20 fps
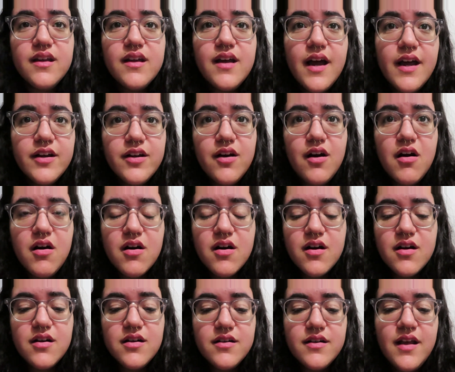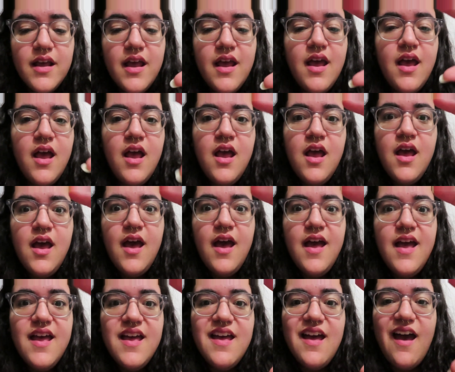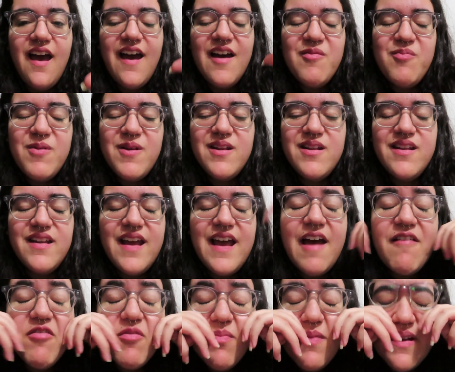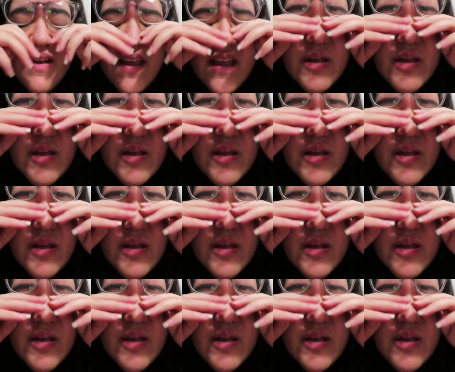kind of hard. I haven't been